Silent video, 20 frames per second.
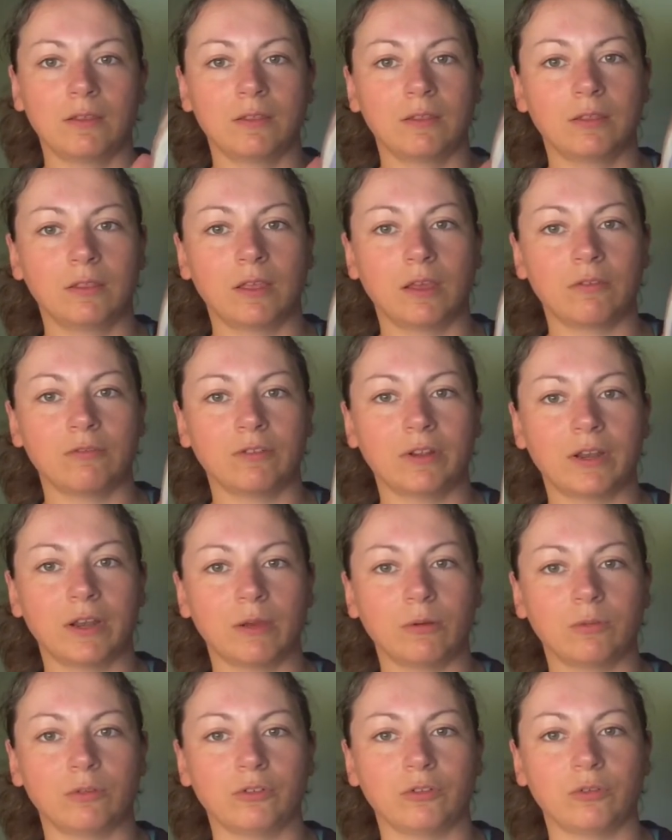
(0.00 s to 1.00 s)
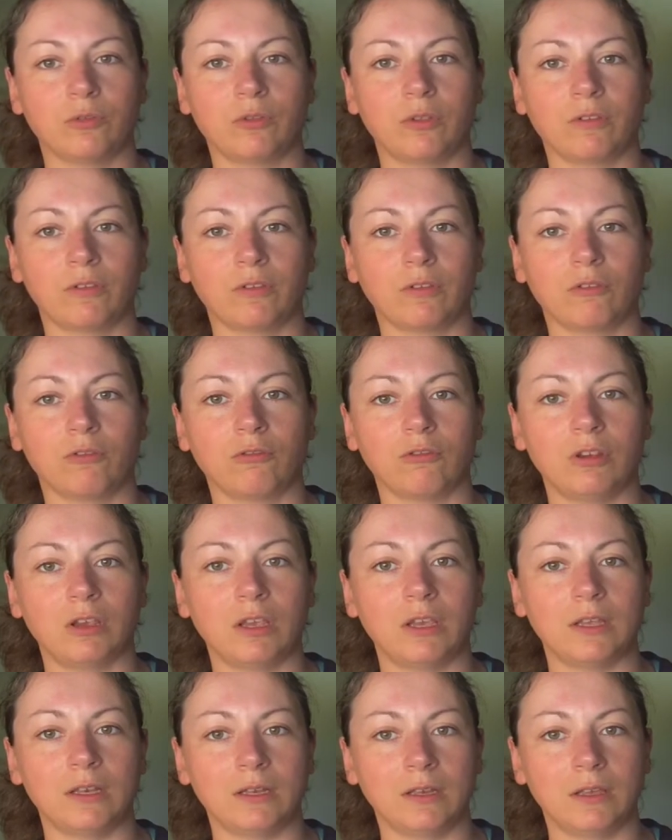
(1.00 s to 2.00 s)
that run out to this
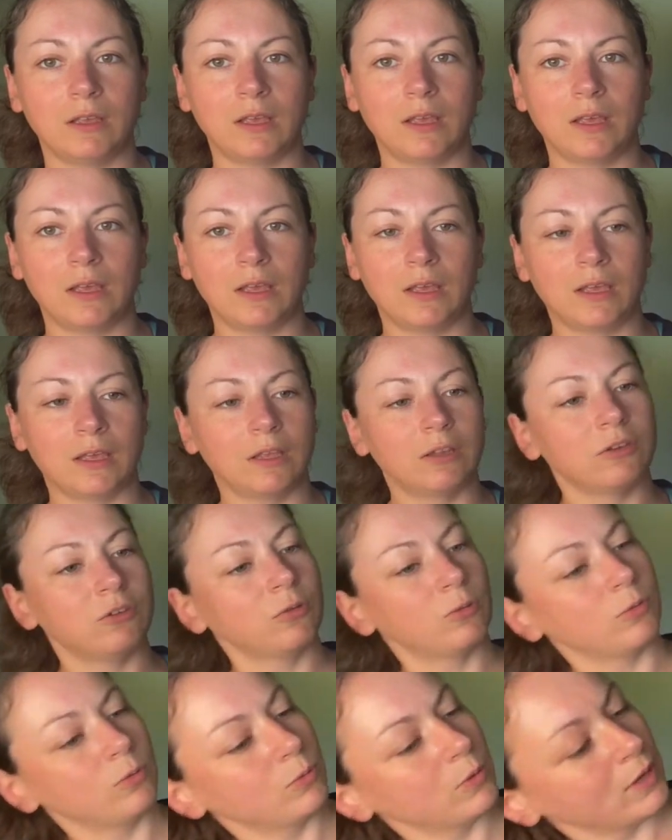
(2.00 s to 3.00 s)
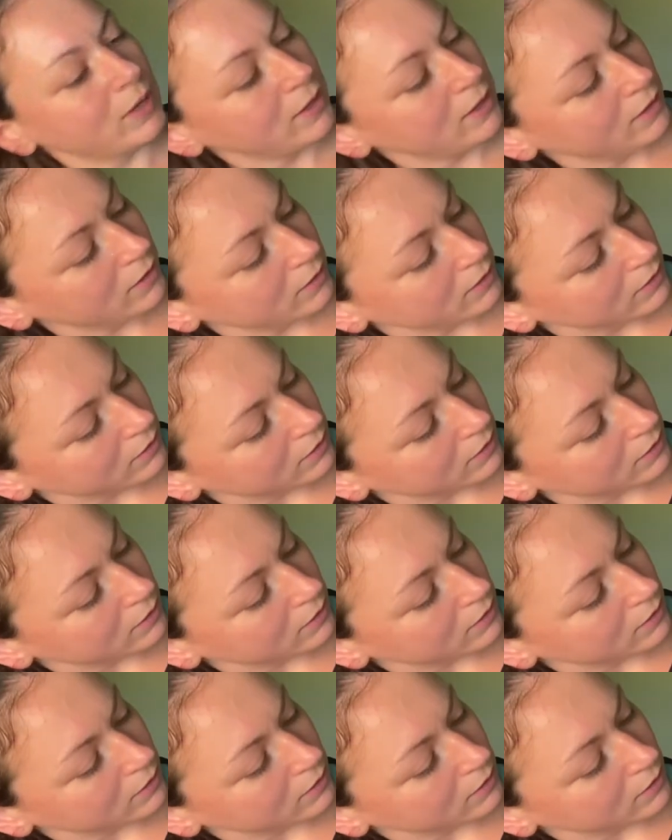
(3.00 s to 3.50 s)
green, into a